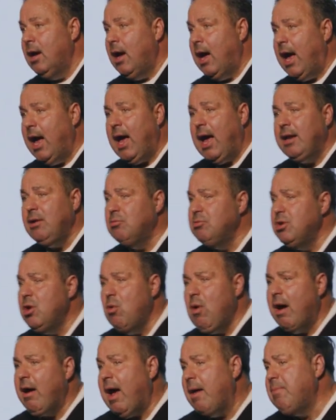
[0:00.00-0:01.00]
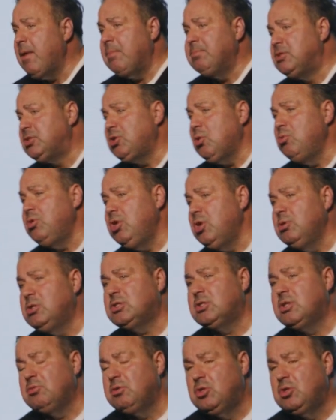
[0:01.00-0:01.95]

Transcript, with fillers: I, I don't know. I, I'm, so used to